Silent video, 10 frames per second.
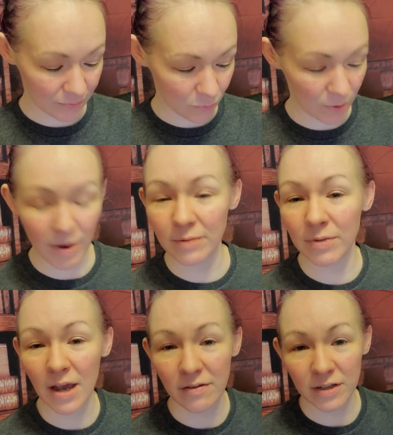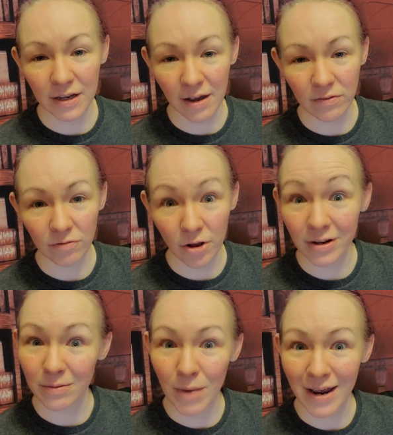we might be having a Kevin vlog
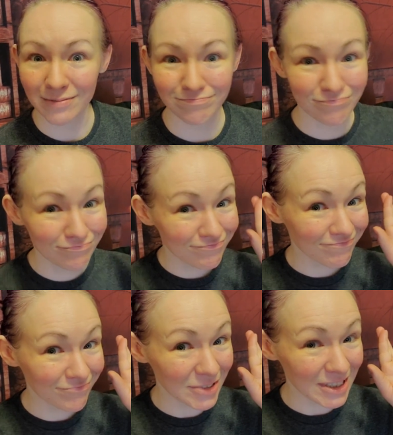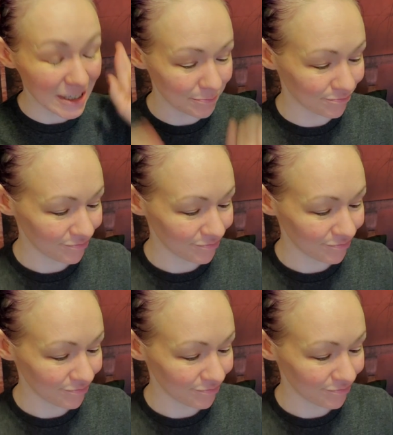in May. We'll see.